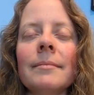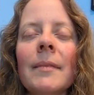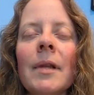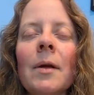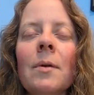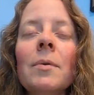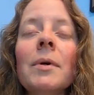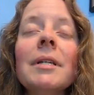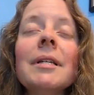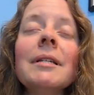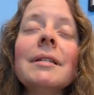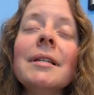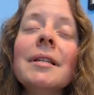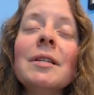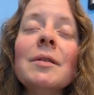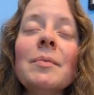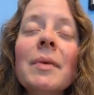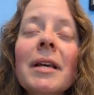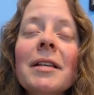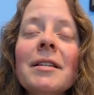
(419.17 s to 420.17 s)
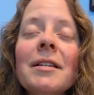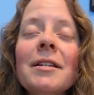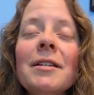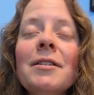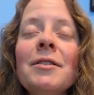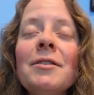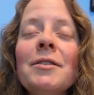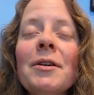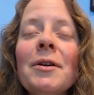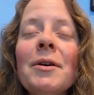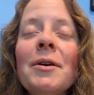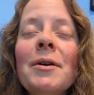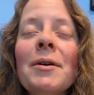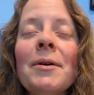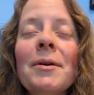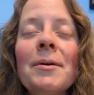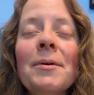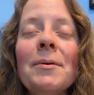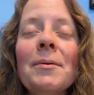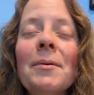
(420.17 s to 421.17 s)
What does this message
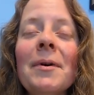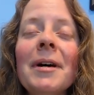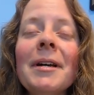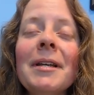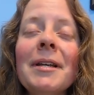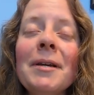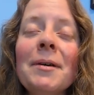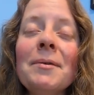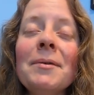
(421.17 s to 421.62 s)
want you